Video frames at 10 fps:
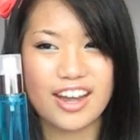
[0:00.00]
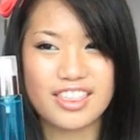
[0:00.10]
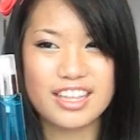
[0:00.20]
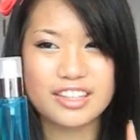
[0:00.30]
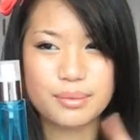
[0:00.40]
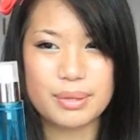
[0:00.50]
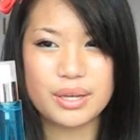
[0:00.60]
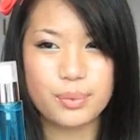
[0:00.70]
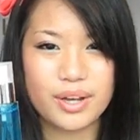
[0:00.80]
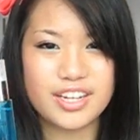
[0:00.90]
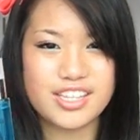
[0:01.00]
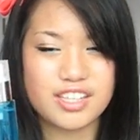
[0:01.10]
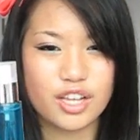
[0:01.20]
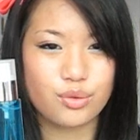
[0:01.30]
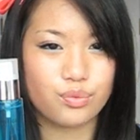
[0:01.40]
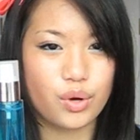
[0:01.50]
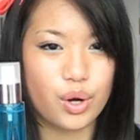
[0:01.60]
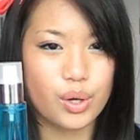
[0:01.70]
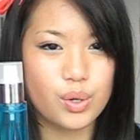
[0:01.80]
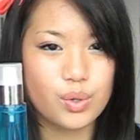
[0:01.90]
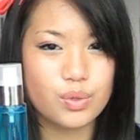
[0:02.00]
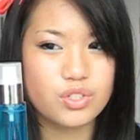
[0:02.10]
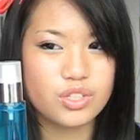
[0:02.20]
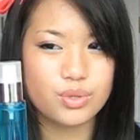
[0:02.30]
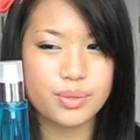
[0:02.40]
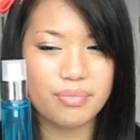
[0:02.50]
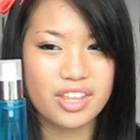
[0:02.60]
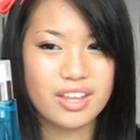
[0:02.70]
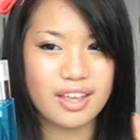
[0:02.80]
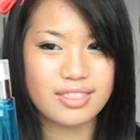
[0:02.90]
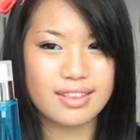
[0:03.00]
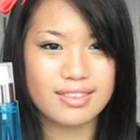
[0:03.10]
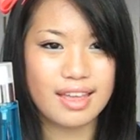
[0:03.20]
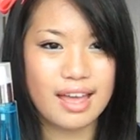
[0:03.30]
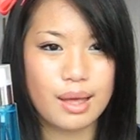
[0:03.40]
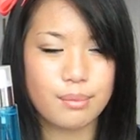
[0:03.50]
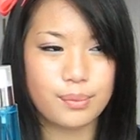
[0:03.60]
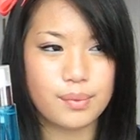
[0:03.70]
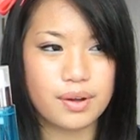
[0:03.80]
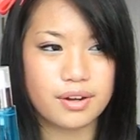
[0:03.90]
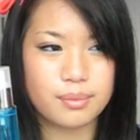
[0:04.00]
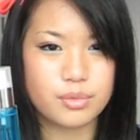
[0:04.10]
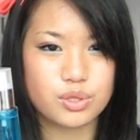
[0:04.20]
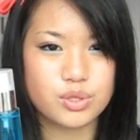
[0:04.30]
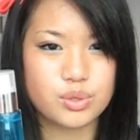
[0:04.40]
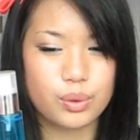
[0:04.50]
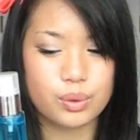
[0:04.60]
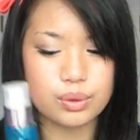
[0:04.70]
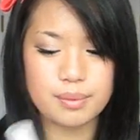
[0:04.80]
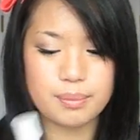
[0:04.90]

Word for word: and I think the pink one is like rose or something, and then the amber one I'm not sure,